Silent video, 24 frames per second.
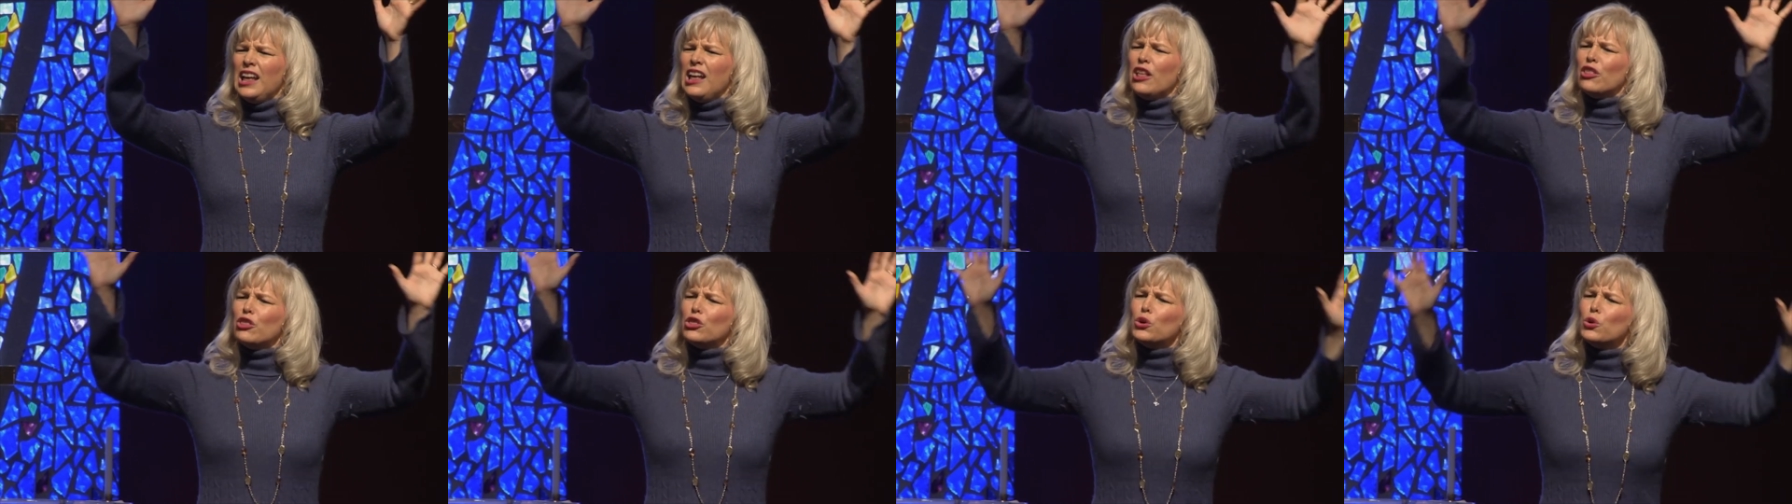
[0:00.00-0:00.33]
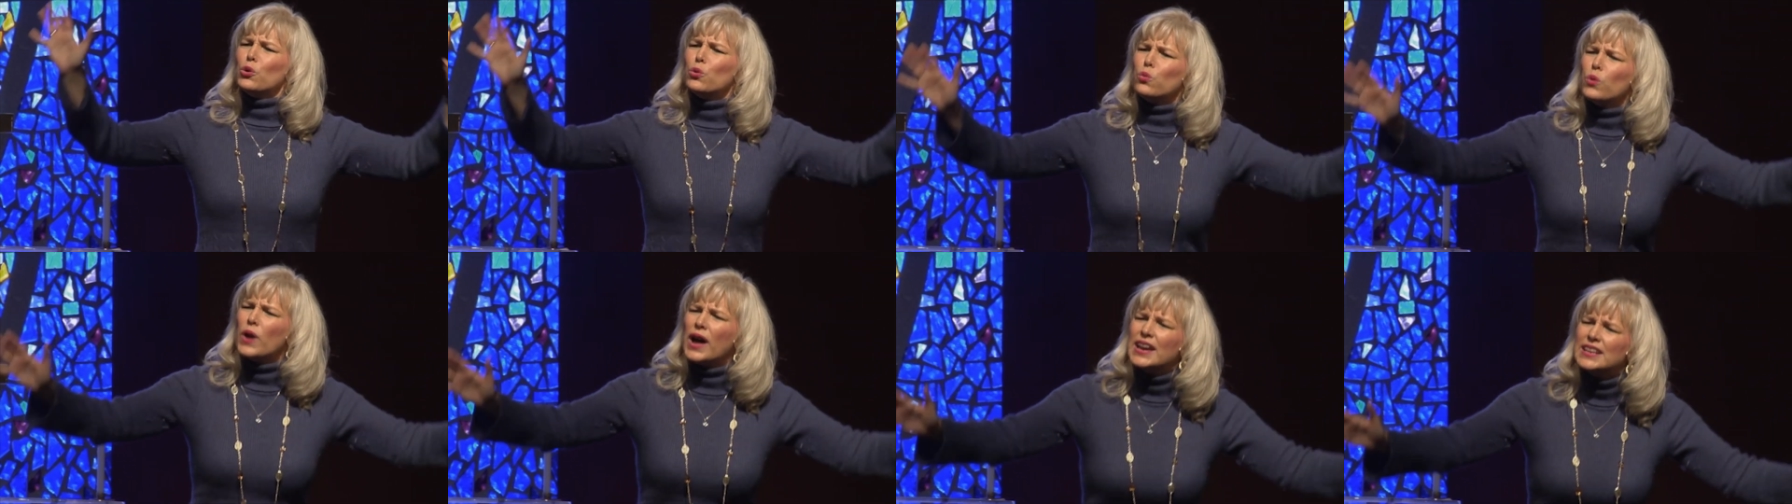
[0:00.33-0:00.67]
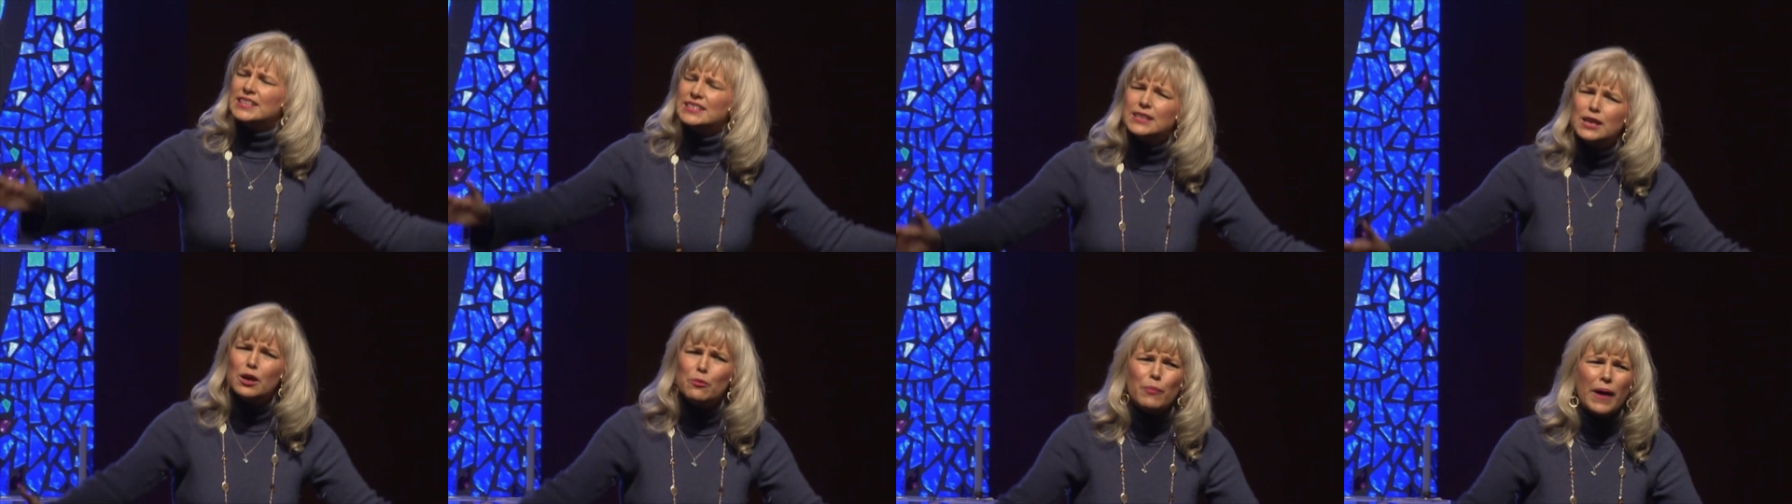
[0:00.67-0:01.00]
They'll
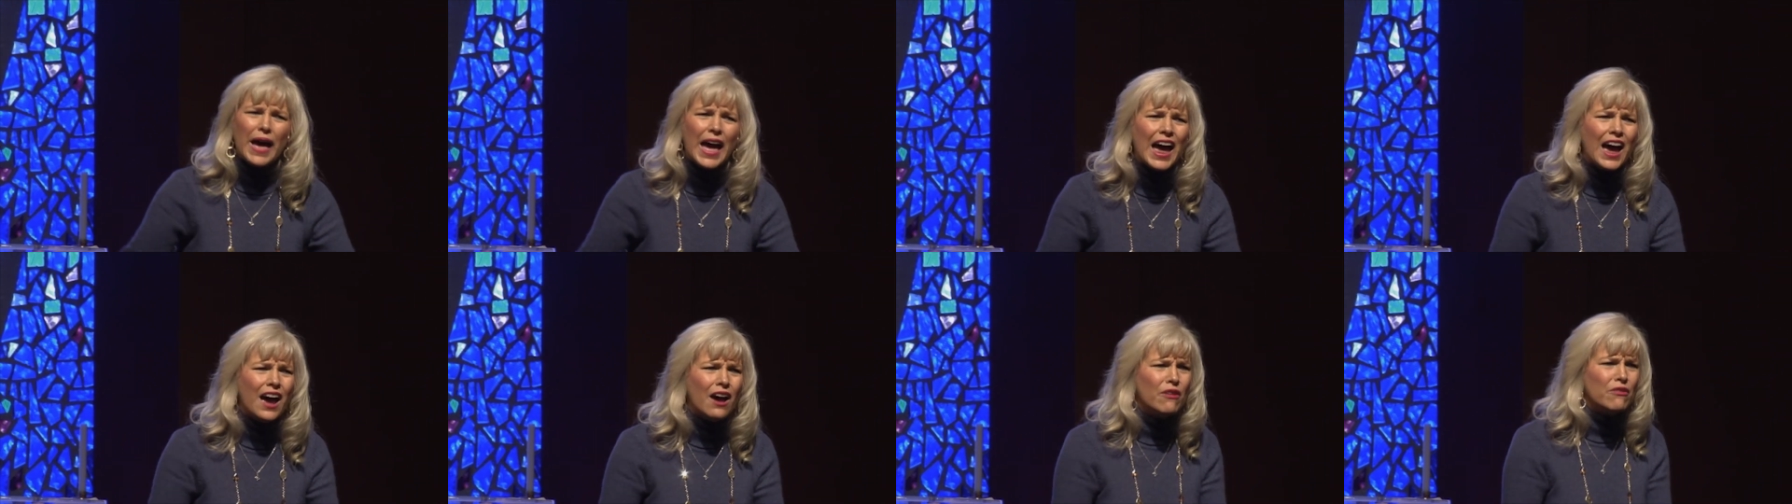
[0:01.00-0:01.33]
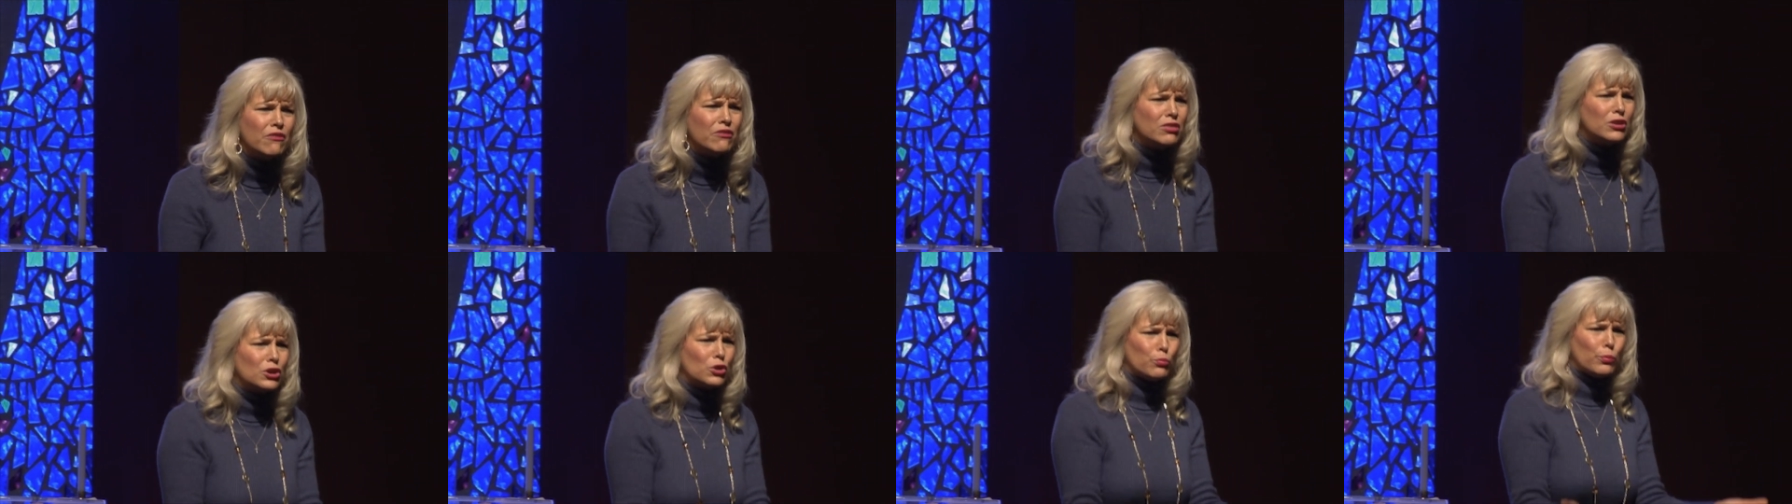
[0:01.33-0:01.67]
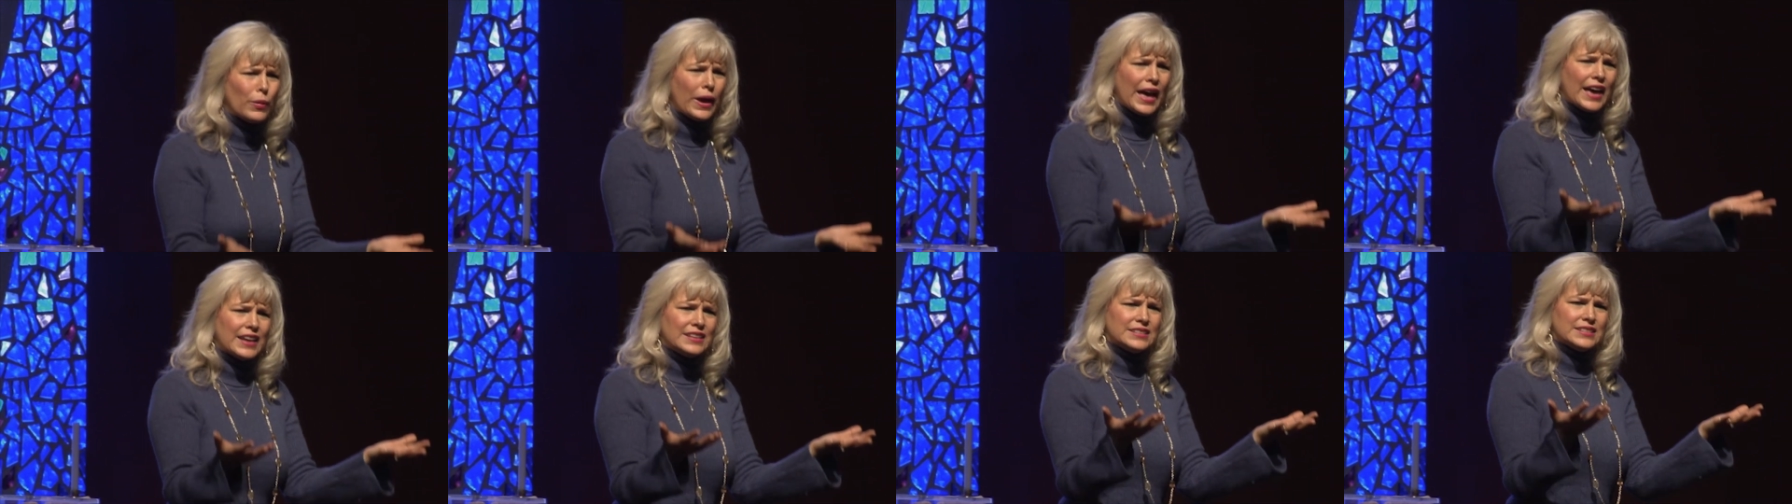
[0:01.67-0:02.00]
rise up out of their
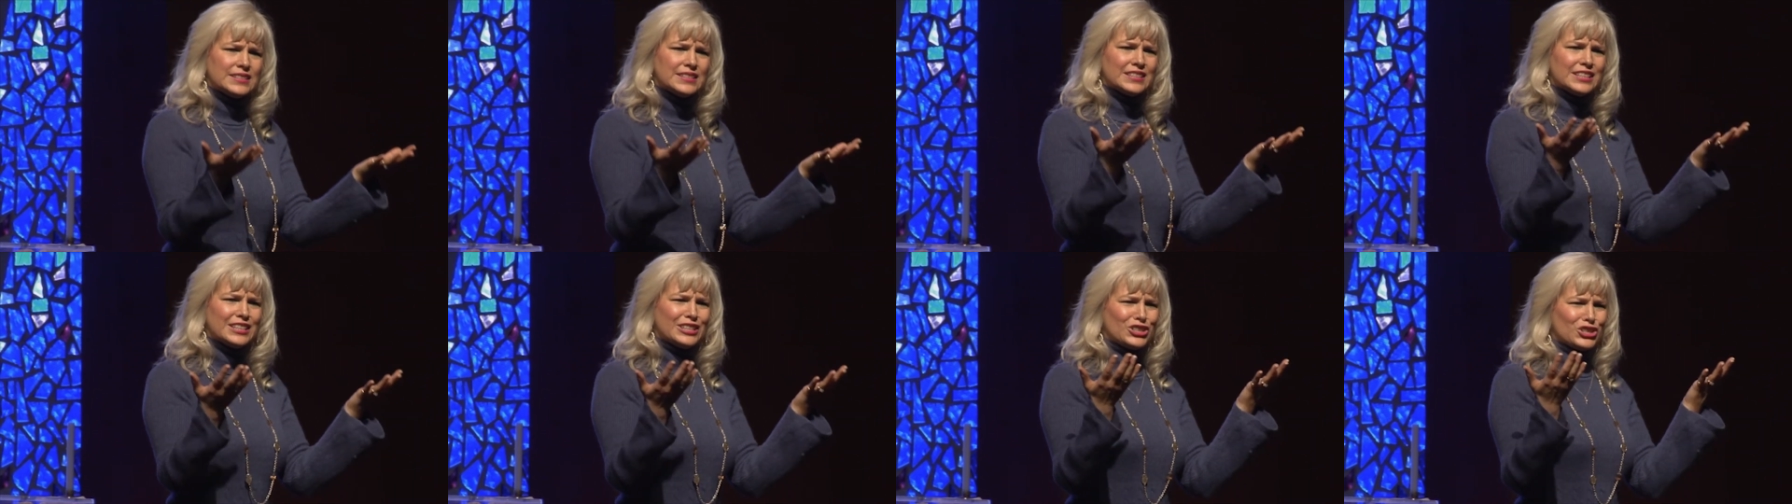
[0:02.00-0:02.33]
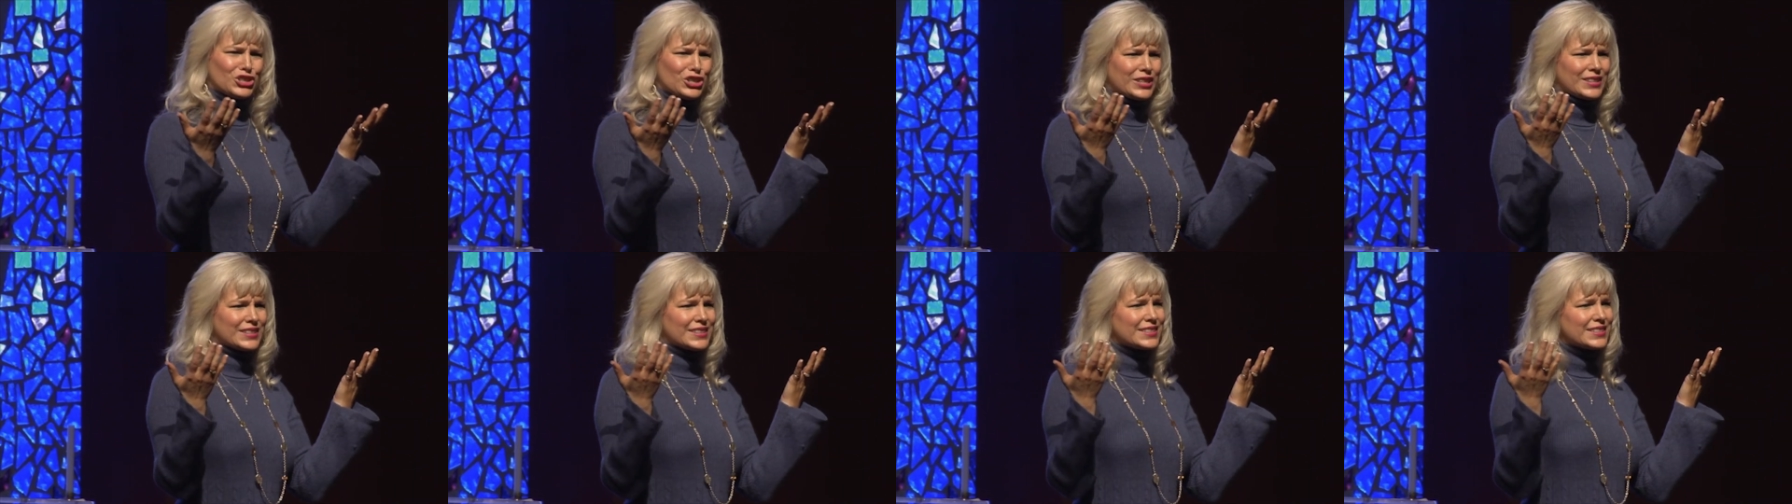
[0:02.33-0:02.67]
bad decisions.